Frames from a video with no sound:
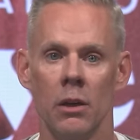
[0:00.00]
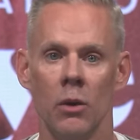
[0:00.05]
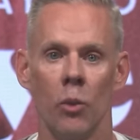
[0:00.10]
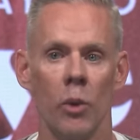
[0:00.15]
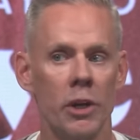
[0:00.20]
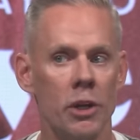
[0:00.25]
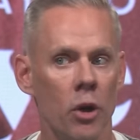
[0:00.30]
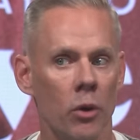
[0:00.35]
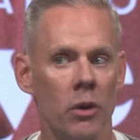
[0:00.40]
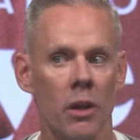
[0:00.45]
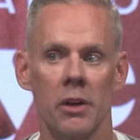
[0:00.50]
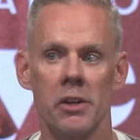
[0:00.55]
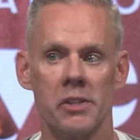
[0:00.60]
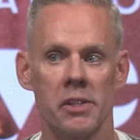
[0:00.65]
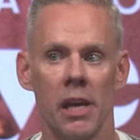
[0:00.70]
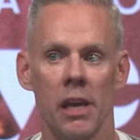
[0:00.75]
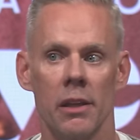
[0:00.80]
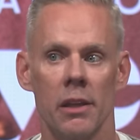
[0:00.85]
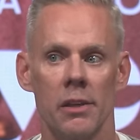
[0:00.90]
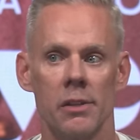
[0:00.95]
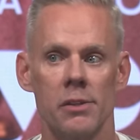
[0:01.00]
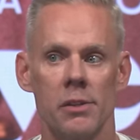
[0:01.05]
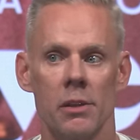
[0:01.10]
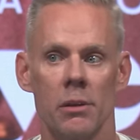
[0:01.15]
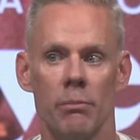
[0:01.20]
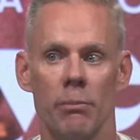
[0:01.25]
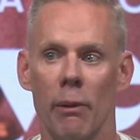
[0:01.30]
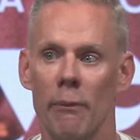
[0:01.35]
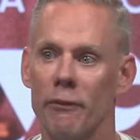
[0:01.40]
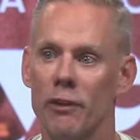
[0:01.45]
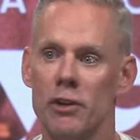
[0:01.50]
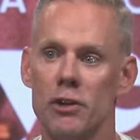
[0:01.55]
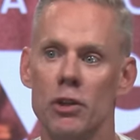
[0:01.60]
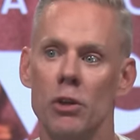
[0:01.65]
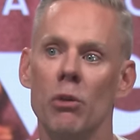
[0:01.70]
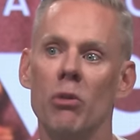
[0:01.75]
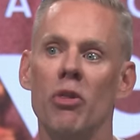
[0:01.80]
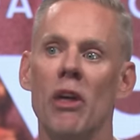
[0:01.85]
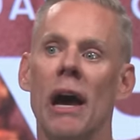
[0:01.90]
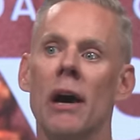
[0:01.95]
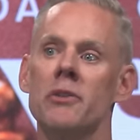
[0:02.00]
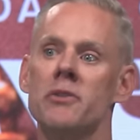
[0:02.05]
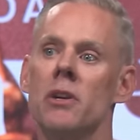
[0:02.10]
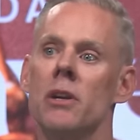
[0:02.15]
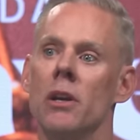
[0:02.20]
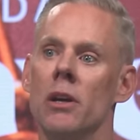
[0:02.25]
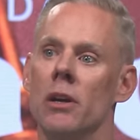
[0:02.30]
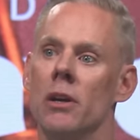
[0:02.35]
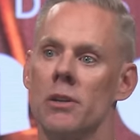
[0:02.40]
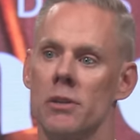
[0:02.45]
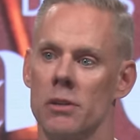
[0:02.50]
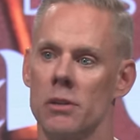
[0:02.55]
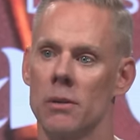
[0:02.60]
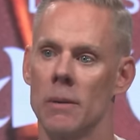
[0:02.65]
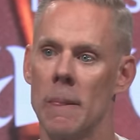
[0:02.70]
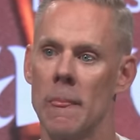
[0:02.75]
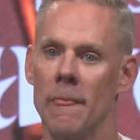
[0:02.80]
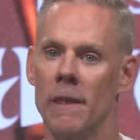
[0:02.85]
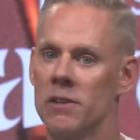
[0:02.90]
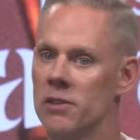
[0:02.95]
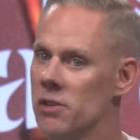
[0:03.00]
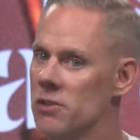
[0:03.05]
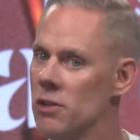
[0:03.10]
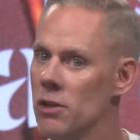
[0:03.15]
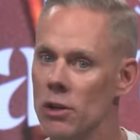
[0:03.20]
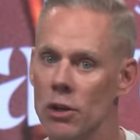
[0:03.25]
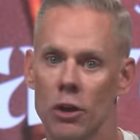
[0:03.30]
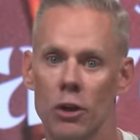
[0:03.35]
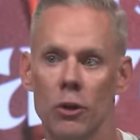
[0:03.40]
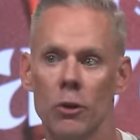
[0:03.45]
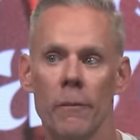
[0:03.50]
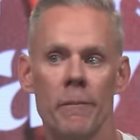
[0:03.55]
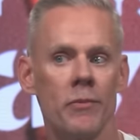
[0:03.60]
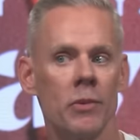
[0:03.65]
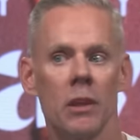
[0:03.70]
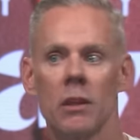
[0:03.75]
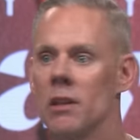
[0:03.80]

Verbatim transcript: We don't understand this. But for 2,000 years, this isn't new.